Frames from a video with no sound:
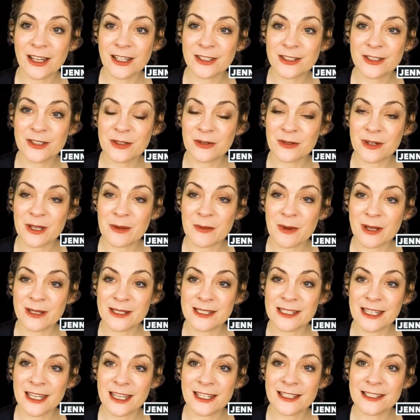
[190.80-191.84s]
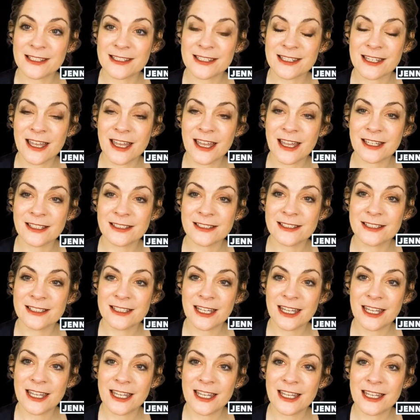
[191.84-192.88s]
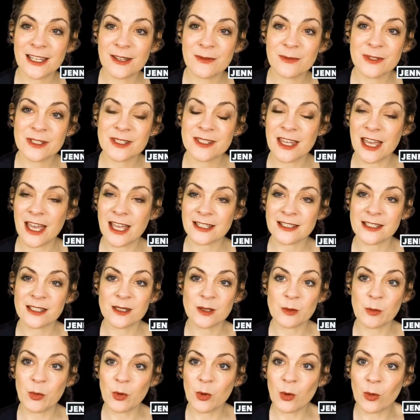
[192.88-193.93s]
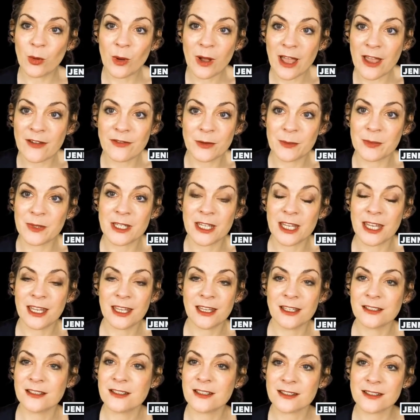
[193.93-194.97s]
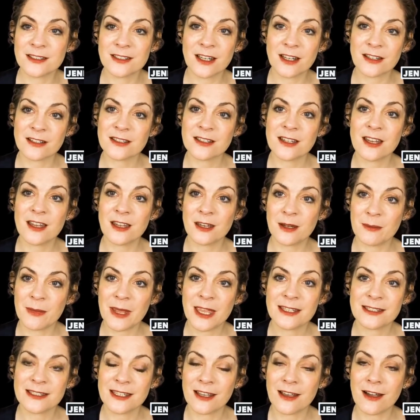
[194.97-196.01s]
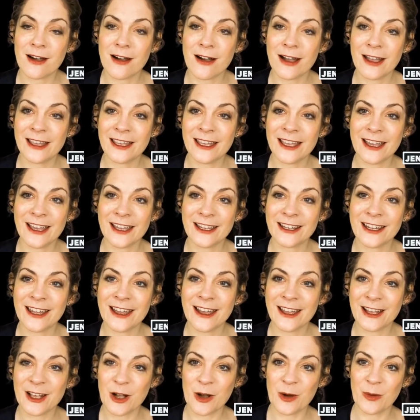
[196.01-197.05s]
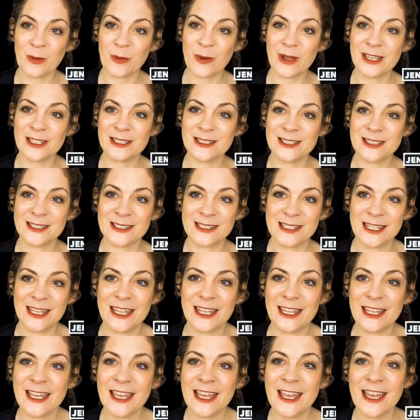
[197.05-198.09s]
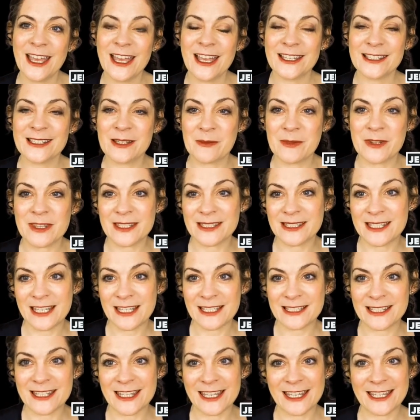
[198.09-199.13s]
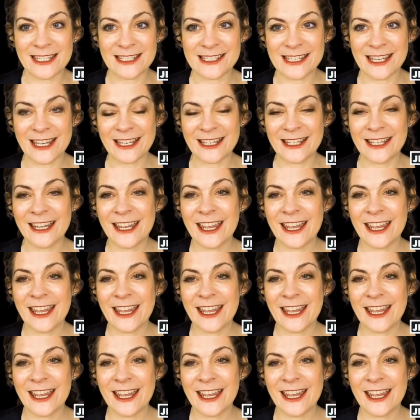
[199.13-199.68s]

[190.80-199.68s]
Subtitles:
during my scenes, and he was there to support everybody. Just such an amazing guy, and I can't wait to see some of the scenes that he's in.